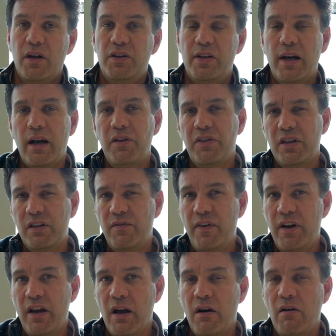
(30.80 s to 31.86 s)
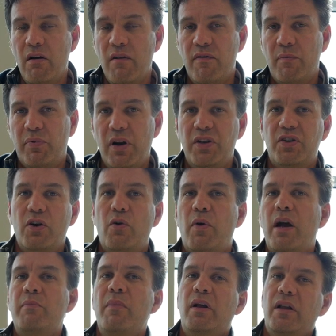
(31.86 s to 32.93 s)
Check out this video of appraiser
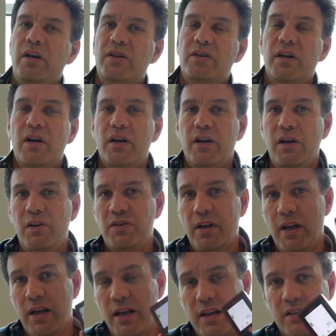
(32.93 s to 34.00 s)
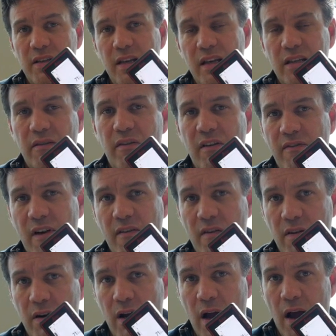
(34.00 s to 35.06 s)
Greg Mellies using his
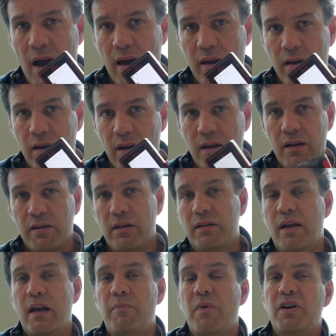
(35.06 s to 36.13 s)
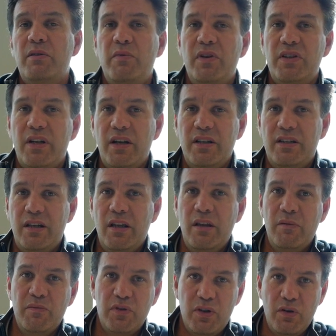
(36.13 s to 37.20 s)
E7500i to take measurements and send
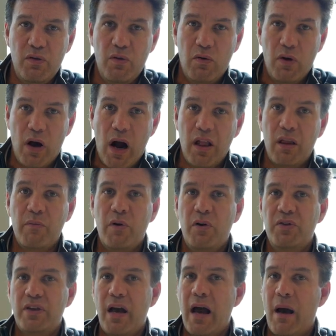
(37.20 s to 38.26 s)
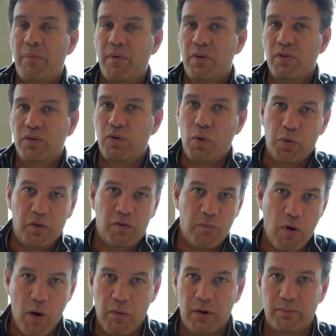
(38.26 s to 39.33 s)
them to Mode's app Total for
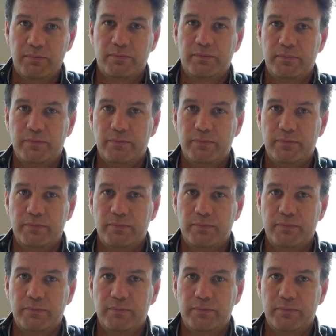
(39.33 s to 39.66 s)
Mobile.